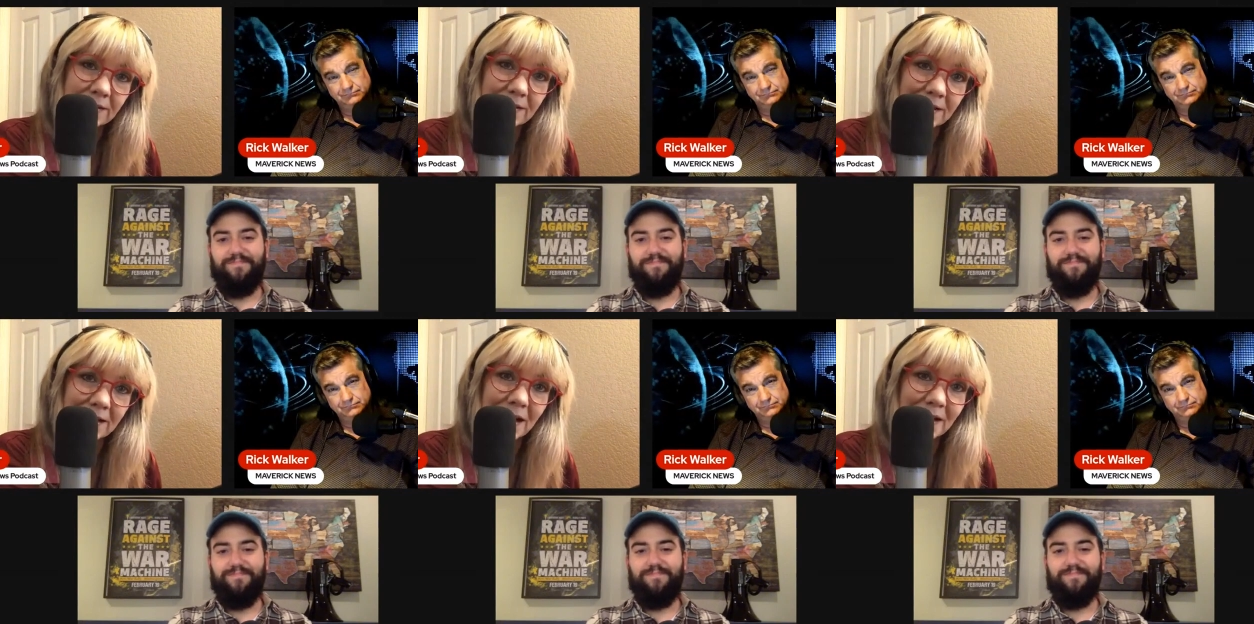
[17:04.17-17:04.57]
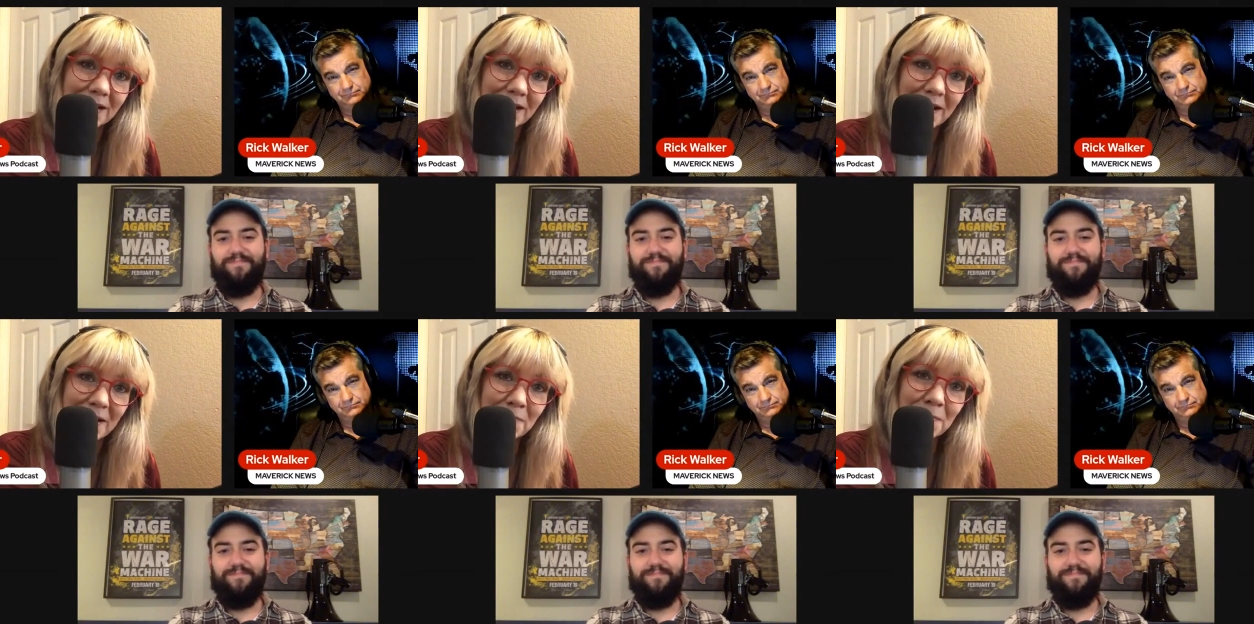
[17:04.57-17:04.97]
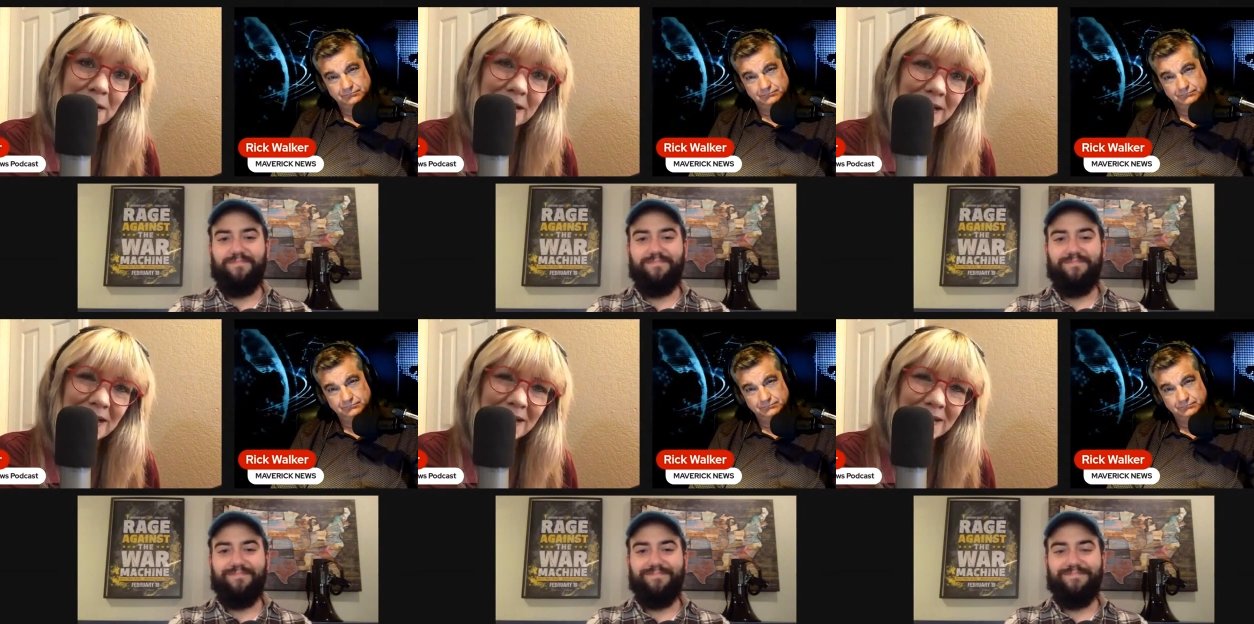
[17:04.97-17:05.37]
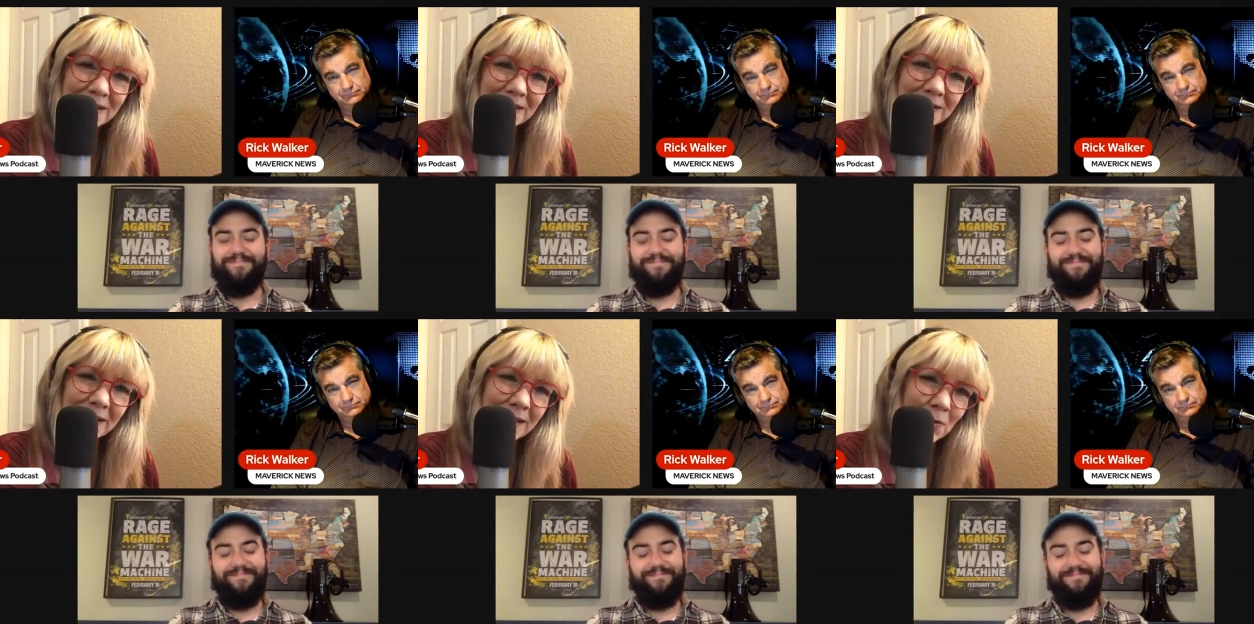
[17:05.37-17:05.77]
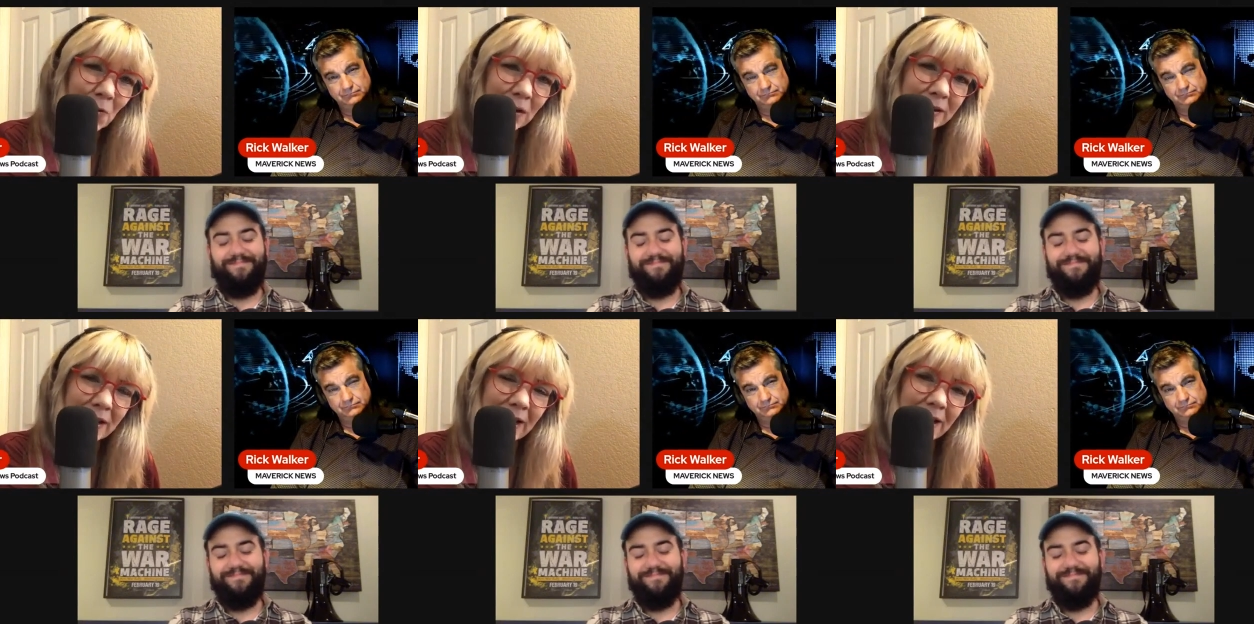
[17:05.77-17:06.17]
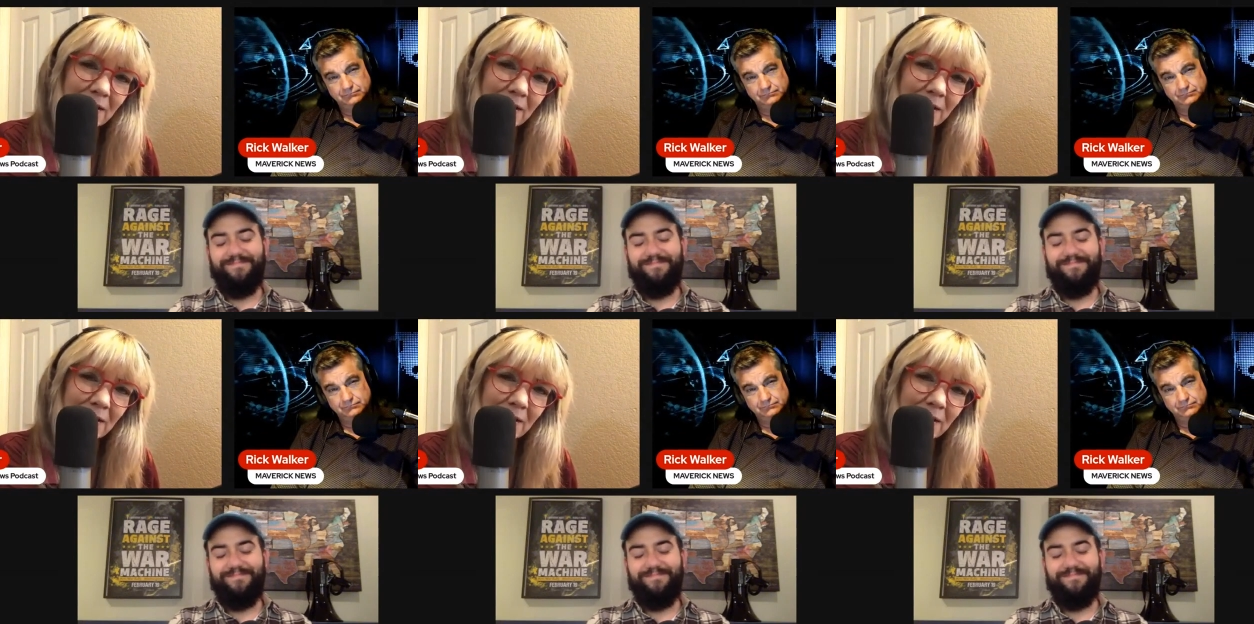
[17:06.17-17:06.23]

Speaker 1: the CIA. But does anyone